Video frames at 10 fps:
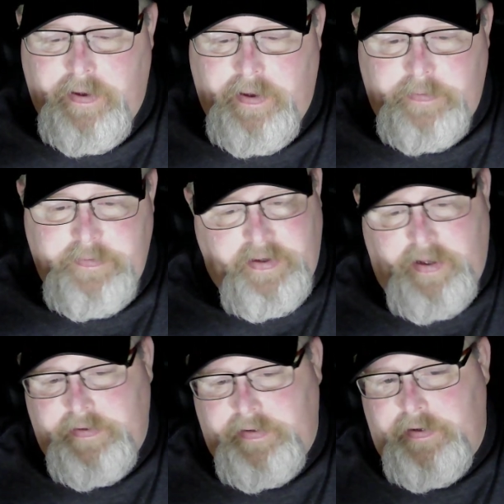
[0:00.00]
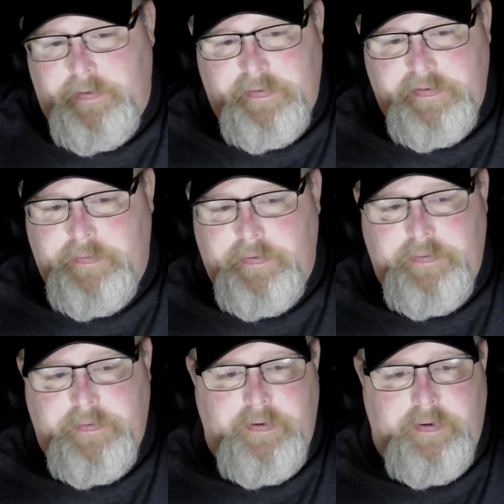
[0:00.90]
just kind of telling you what's going
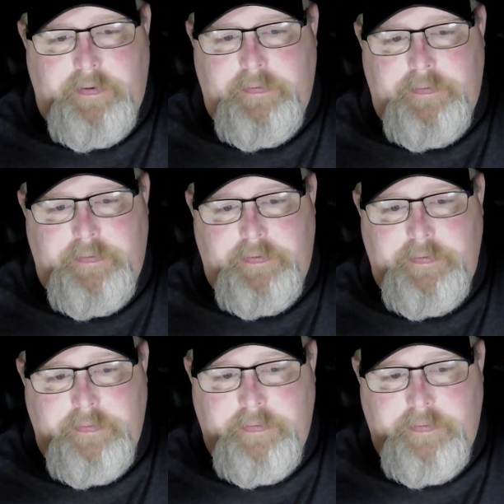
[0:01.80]
through